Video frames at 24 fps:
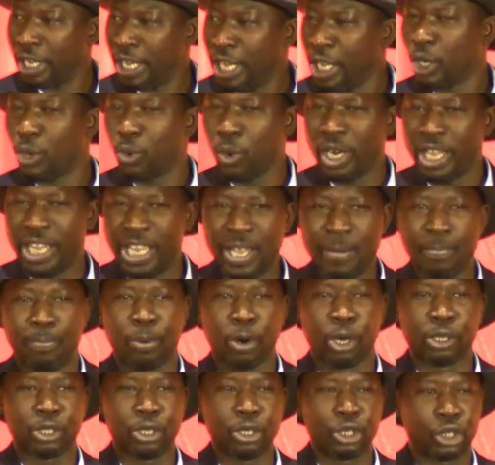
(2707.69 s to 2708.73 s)
equally
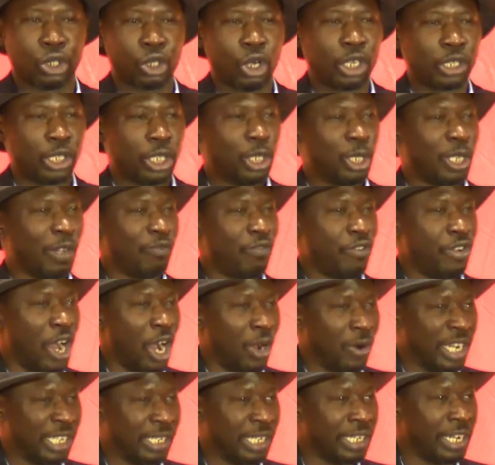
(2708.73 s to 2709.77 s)
important sources of
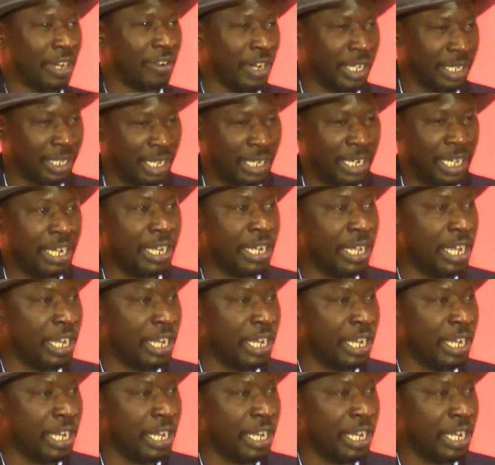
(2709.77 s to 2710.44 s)
knowledge that are written in